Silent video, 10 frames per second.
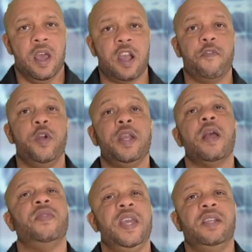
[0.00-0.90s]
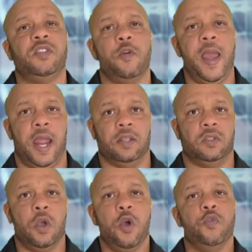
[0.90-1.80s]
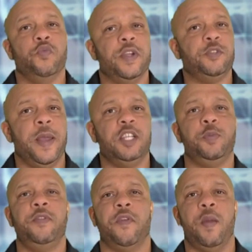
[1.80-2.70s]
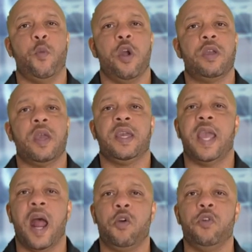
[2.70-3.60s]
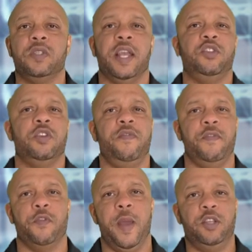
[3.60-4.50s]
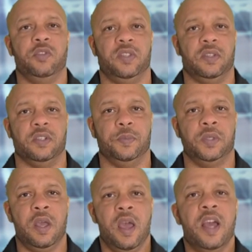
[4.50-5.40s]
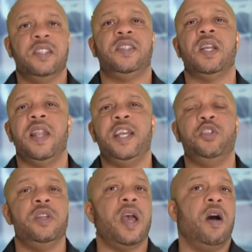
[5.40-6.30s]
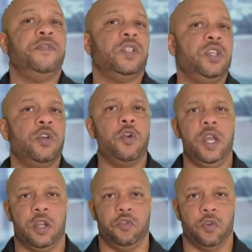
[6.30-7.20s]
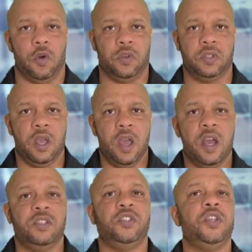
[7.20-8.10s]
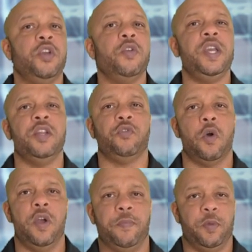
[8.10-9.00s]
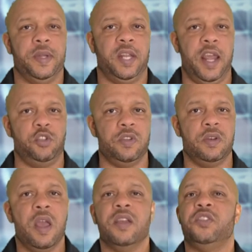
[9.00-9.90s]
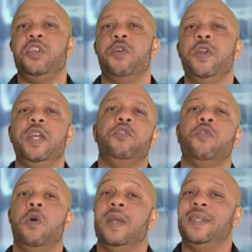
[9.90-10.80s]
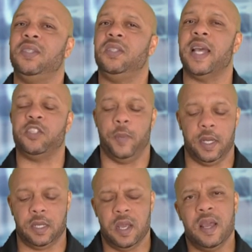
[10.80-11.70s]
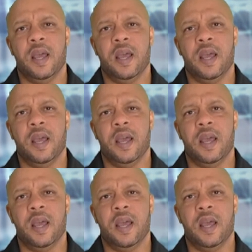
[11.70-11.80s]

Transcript: covering these domains: risk management framework, categorization of information systems, selection of security controls, security control implementation, security control assessment,